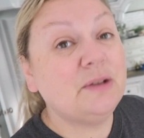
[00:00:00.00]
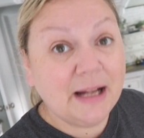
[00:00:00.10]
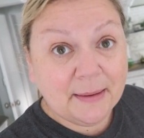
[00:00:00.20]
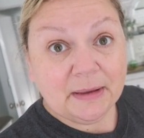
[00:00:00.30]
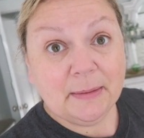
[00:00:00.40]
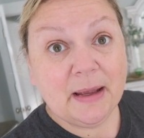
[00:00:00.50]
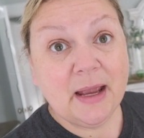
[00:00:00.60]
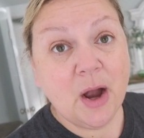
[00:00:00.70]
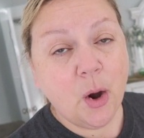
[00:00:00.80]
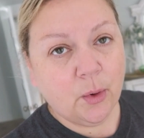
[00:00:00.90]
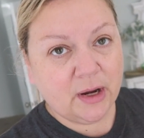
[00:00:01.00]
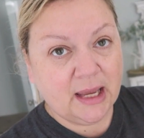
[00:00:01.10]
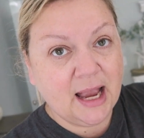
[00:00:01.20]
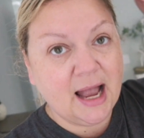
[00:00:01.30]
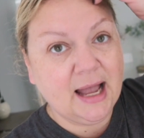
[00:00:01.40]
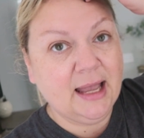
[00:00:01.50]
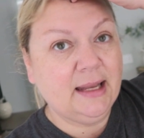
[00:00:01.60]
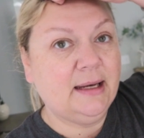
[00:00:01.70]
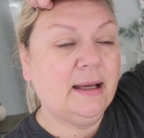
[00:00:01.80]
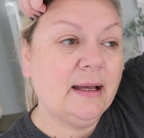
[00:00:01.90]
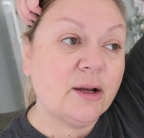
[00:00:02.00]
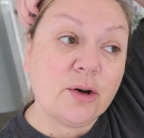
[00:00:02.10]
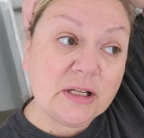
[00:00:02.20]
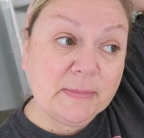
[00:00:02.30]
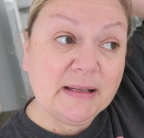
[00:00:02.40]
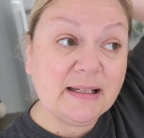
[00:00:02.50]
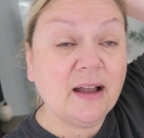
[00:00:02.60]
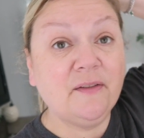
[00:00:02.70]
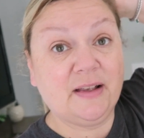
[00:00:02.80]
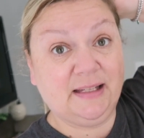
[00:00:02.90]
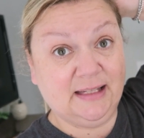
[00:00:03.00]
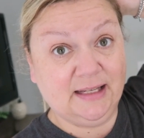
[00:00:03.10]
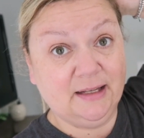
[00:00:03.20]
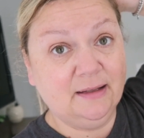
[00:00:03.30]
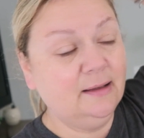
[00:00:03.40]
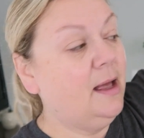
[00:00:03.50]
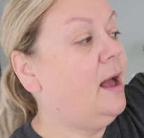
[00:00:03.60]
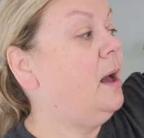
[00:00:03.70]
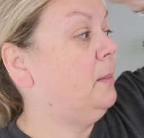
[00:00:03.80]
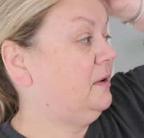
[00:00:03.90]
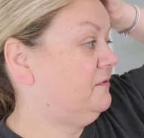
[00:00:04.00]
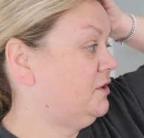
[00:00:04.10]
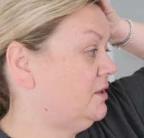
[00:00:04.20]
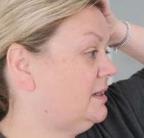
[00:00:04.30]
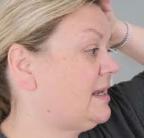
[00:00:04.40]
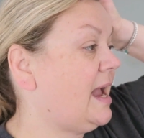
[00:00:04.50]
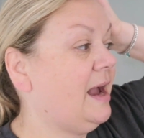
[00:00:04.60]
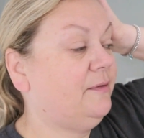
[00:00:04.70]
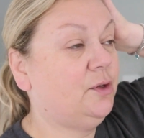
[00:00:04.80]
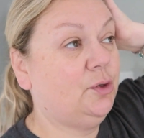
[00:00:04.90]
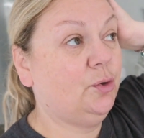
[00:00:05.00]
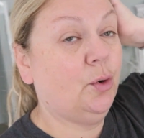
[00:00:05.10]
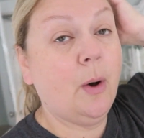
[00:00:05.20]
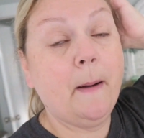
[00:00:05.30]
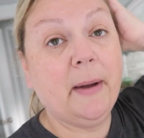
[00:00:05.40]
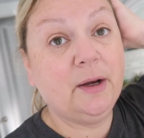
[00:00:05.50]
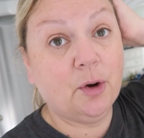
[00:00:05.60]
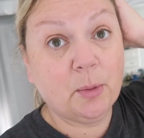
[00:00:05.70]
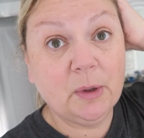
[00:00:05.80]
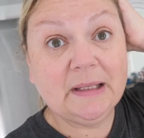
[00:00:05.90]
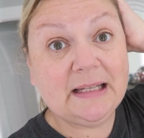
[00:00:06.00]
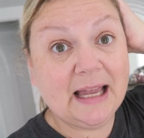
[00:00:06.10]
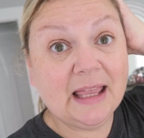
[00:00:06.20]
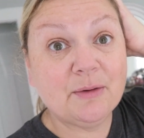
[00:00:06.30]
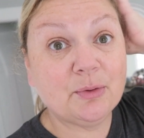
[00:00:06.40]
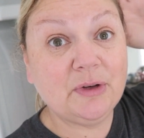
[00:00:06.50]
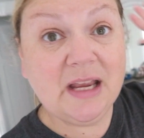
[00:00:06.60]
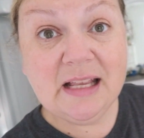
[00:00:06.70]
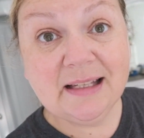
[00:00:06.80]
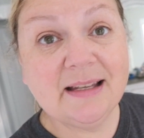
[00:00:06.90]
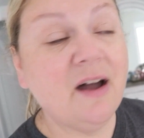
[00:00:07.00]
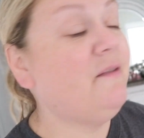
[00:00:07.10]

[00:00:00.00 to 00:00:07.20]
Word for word: today I'm gonna be working on Christmas stuff still, but first I have to do my normal daily routine stuff,